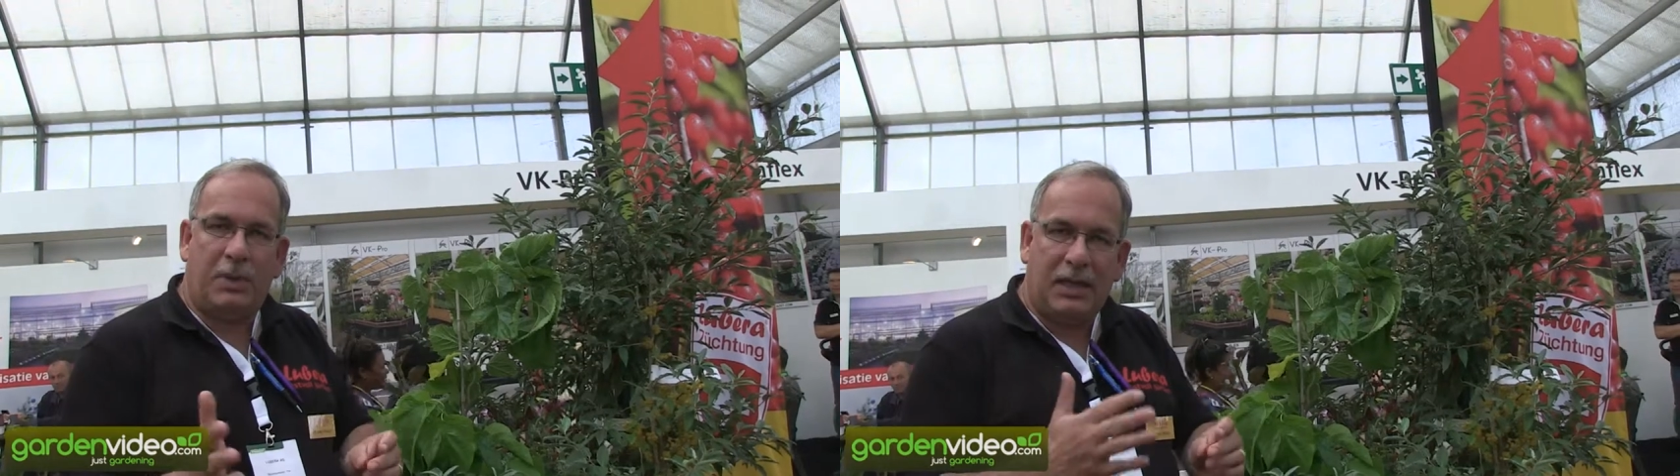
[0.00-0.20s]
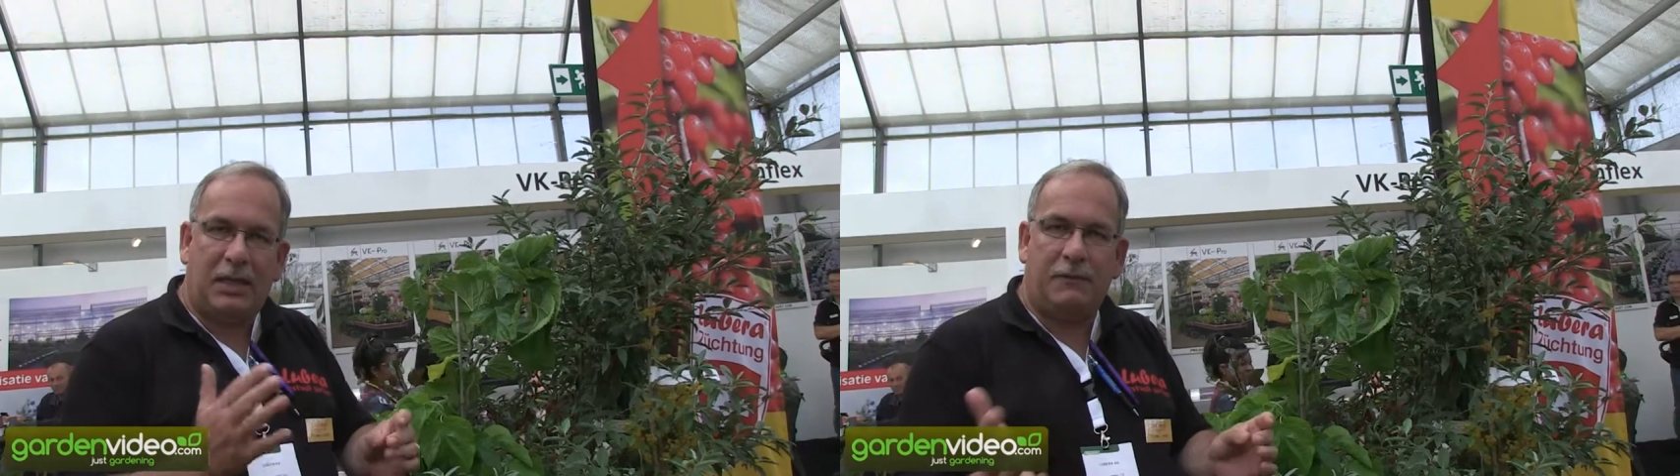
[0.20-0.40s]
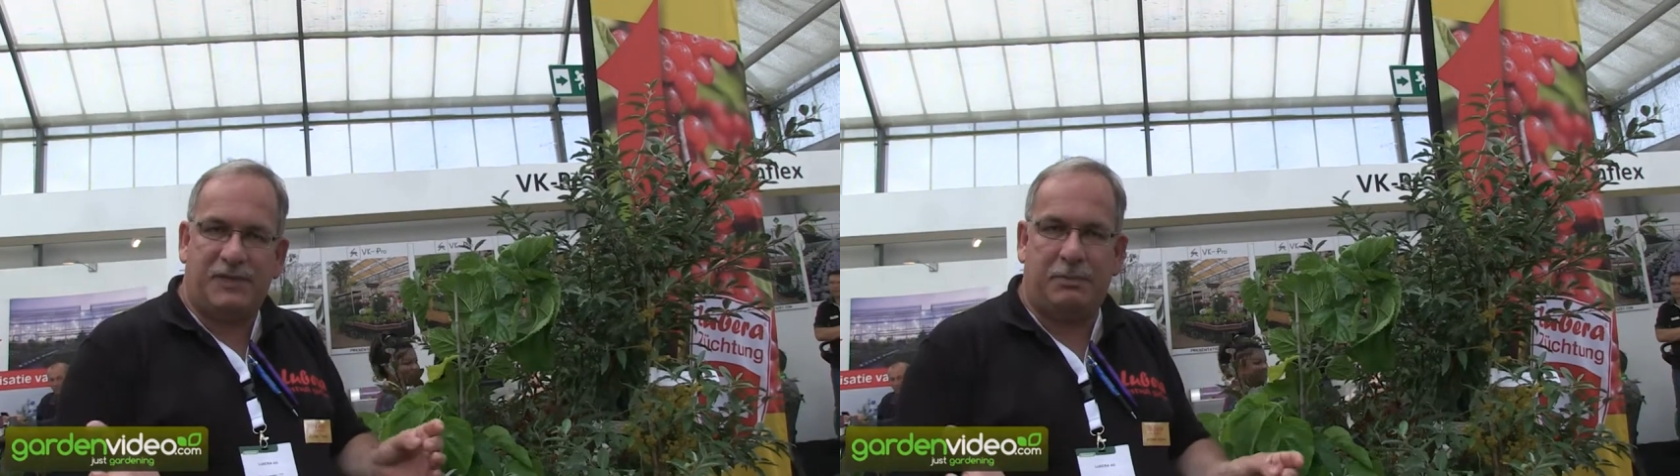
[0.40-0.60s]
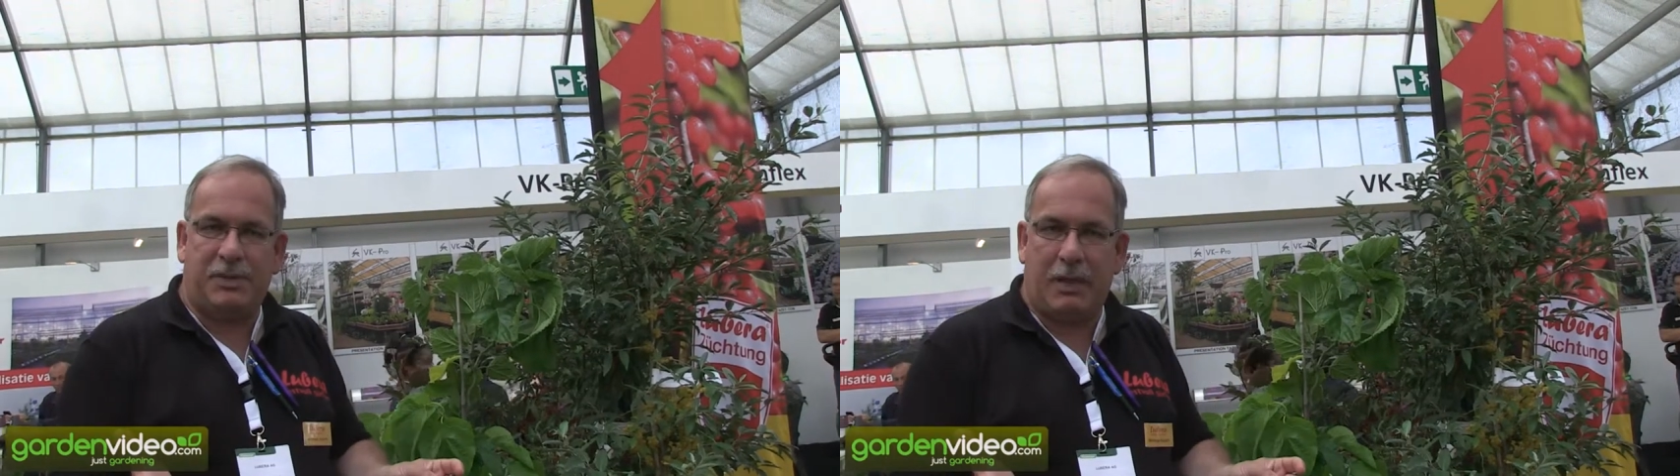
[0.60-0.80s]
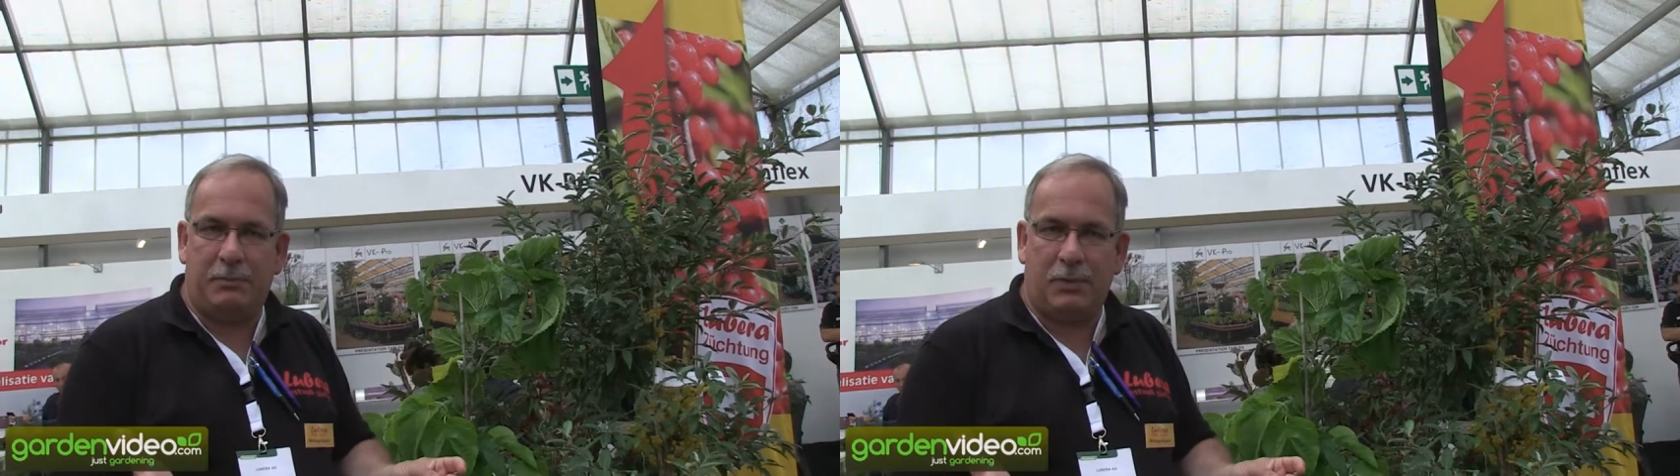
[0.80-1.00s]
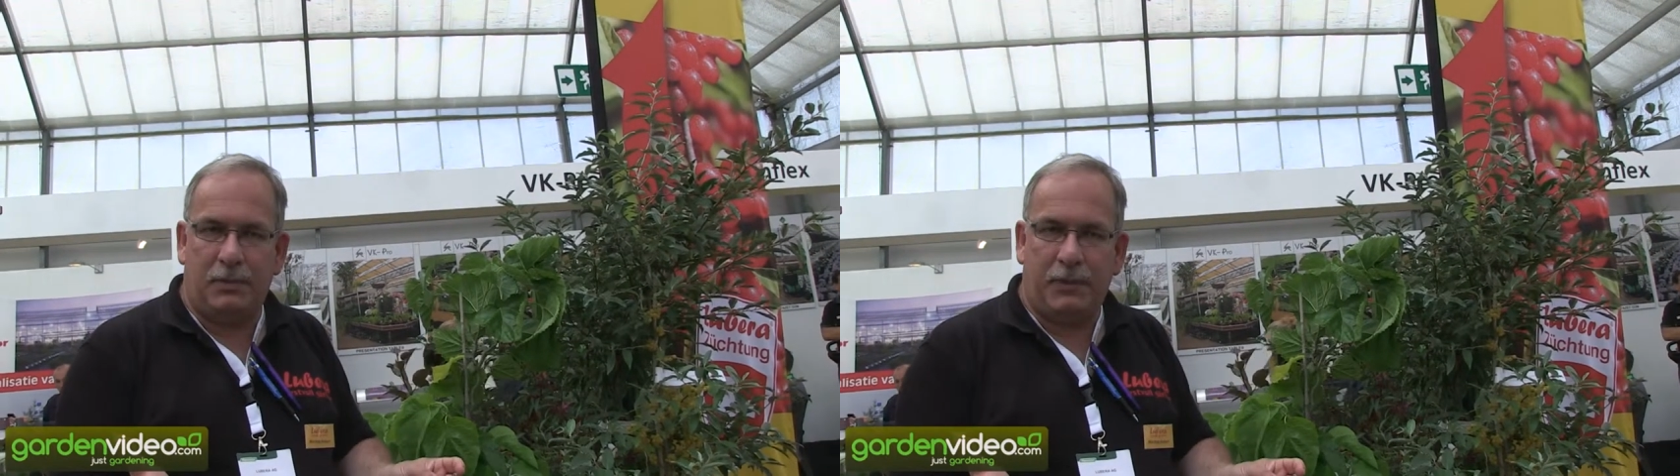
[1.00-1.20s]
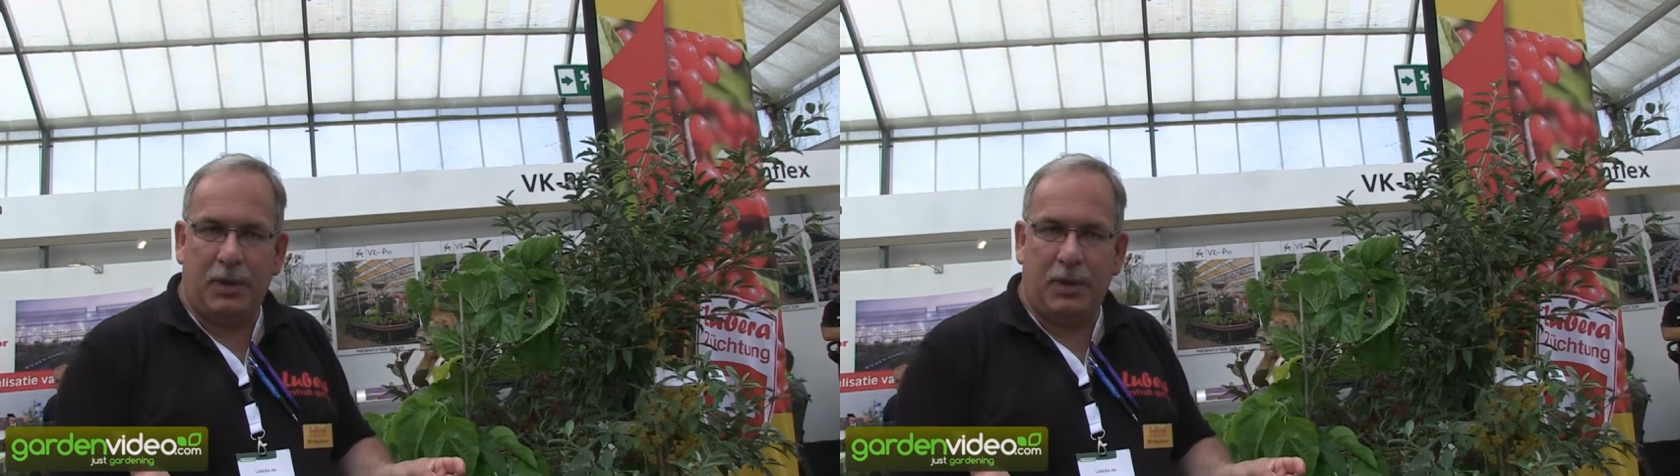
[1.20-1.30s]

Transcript: beginning of September.